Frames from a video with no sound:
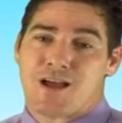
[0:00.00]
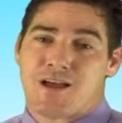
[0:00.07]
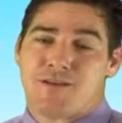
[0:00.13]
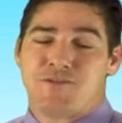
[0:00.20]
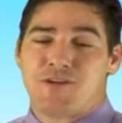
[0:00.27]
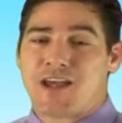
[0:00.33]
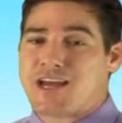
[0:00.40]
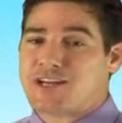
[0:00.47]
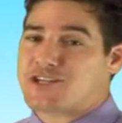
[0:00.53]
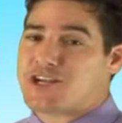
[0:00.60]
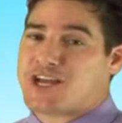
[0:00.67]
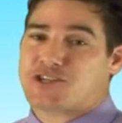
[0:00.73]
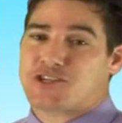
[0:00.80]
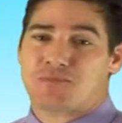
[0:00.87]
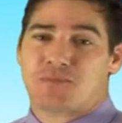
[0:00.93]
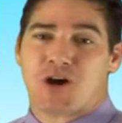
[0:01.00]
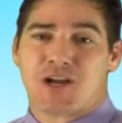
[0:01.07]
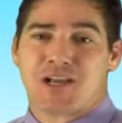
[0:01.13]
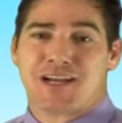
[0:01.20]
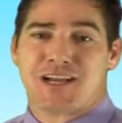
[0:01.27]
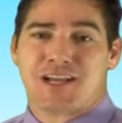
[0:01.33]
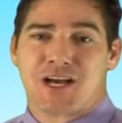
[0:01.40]
if you can't change your
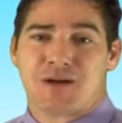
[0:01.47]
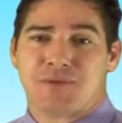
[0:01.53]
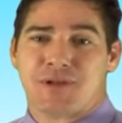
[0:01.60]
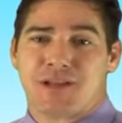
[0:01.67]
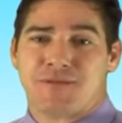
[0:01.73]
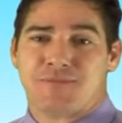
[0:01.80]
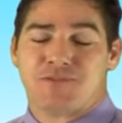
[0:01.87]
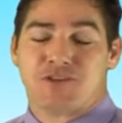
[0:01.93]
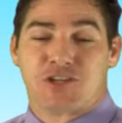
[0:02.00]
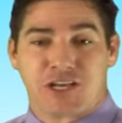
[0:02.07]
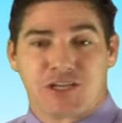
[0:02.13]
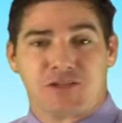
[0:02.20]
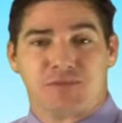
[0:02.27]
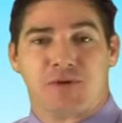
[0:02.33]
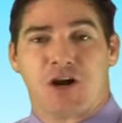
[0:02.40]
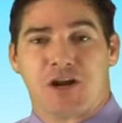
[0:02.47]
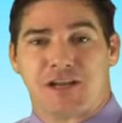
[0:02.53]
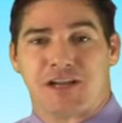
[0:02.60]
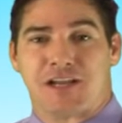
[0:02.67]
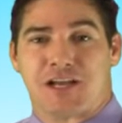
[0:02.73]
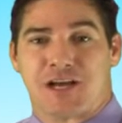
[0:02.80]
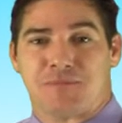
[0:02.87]
marketing company, change your
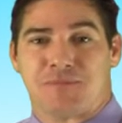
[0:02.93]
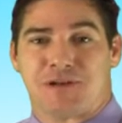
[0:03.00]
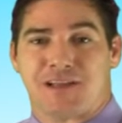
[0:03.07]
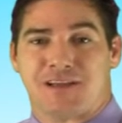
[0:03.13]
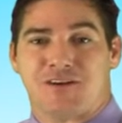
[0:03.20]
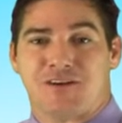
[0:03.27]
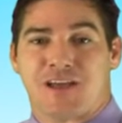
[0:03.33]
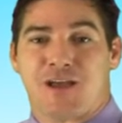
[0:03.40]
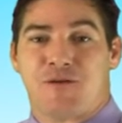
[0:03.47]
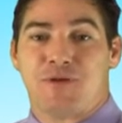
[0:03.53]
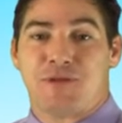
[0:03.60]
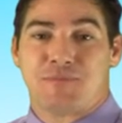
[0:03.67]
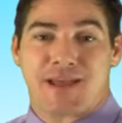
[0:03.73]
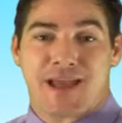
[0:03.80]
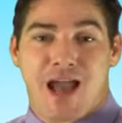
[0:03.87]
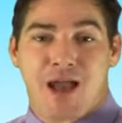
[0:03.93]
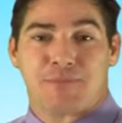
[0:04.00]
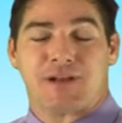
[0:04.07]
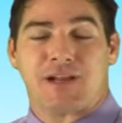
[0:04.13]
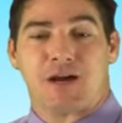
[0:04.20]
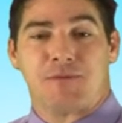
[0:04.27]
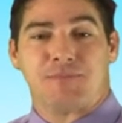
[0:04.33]
marketing company. We'd be
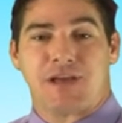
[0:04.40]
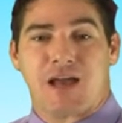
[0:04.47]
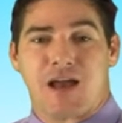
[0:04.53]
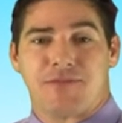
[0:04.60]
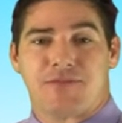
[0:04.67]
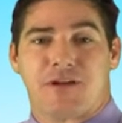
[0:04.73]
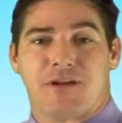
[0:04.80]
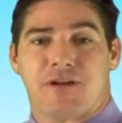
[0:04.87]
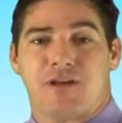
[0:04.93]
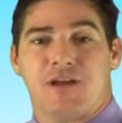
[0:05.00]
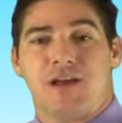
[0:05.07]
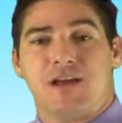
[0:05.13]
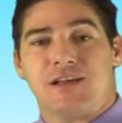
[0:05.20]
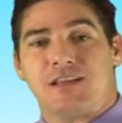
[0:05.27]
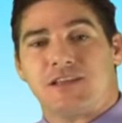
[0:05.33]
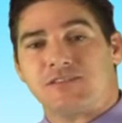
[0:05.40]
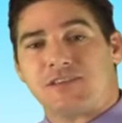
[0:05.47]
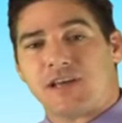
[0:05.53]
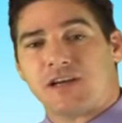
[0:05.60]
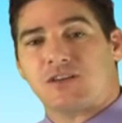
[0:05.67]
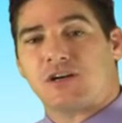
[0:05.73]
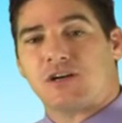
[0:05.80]
happy to help you out there. Let's
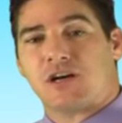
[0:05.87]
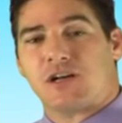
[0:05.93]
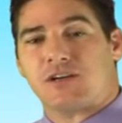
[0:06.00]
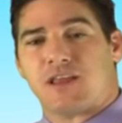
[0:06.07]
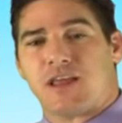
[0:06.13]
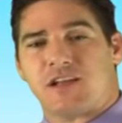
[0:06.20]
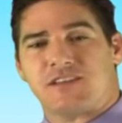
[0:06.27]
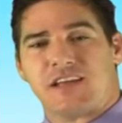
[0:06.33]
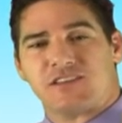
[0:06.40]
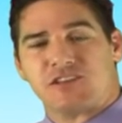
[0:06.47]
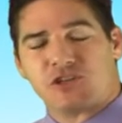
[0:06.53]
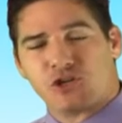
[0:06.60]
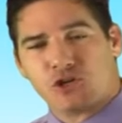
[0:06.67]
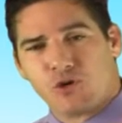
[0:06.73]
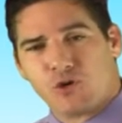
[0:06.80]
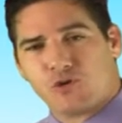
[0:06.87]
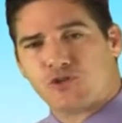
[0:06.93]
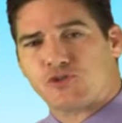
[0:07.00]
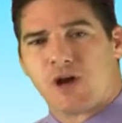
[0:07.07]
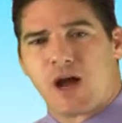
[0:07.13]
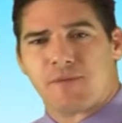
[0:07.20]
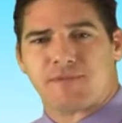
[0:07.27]
take a look under that. It takes a
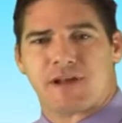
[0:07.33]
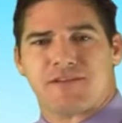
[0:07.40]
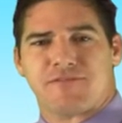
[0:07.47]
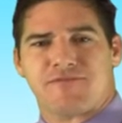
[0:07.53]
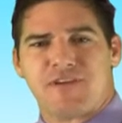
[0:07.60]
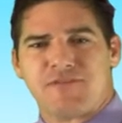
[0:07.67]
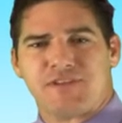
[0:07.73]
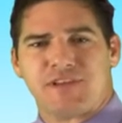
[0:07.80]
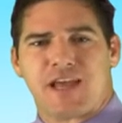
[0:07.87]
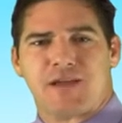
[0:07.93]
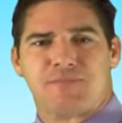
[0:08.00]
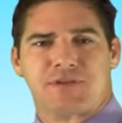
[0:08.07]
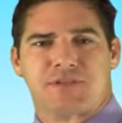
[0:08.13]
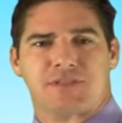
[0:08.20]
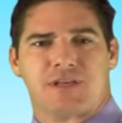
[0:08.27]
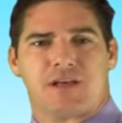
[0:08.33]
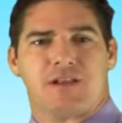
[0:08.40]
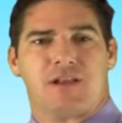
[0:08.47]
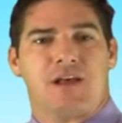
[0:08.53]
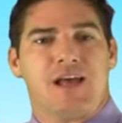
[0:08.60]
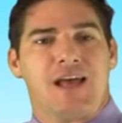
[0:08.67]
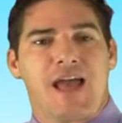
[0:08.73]
huge drop down to
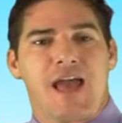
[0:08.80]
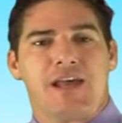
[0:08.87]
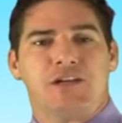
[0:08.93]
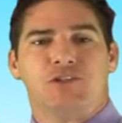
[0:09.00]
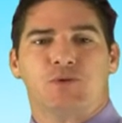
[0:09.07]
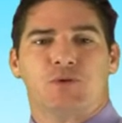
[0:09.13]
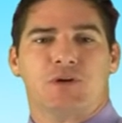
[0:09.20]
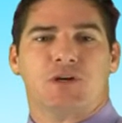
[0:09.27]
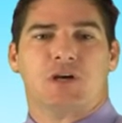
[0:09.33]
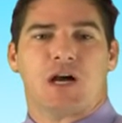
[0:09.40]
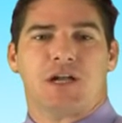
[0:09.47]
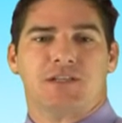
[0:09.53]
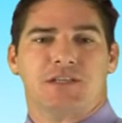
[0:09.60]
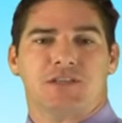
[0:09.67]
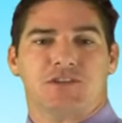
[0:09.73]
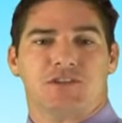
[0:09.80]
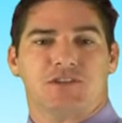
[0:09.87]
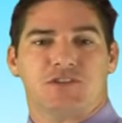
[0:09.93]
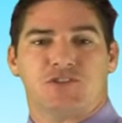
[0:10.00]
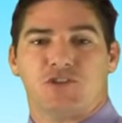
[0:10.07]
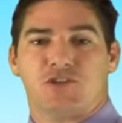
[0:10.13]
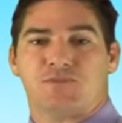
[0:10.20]
58%. Editorial content such
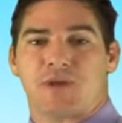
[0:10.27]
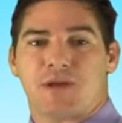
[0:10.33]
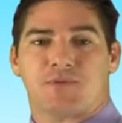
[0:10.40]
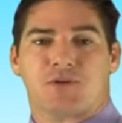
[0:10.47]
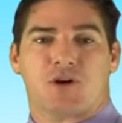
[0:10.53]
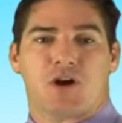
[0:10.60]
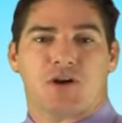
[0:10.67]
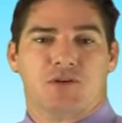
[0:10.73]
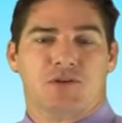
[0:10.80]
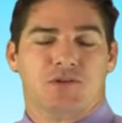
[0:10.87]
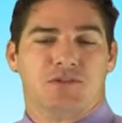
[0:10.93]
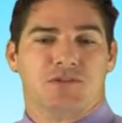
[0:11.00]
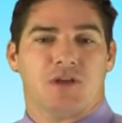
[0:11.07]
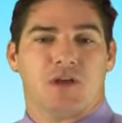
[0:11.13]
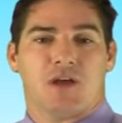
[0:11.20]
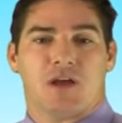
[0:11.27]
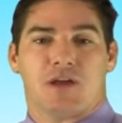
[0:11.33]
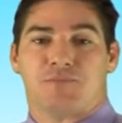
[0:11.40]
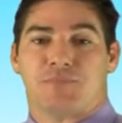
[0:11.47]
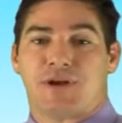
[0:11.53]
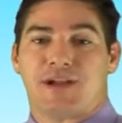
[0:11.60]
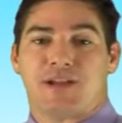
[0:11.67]
as newspaper articles
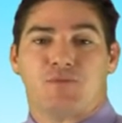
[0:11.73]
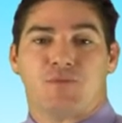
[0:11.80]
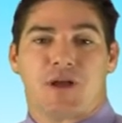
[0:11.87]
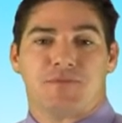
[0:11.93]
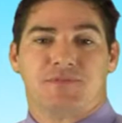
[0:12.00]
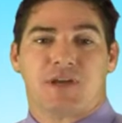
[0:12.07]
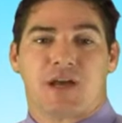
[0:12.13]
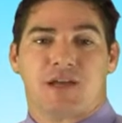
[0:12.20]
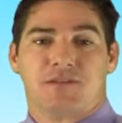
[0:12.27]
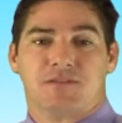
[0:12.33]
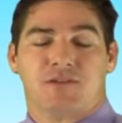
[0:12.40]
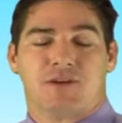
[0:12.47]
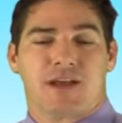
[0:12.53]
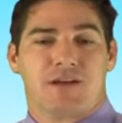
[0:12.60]
and branded websites,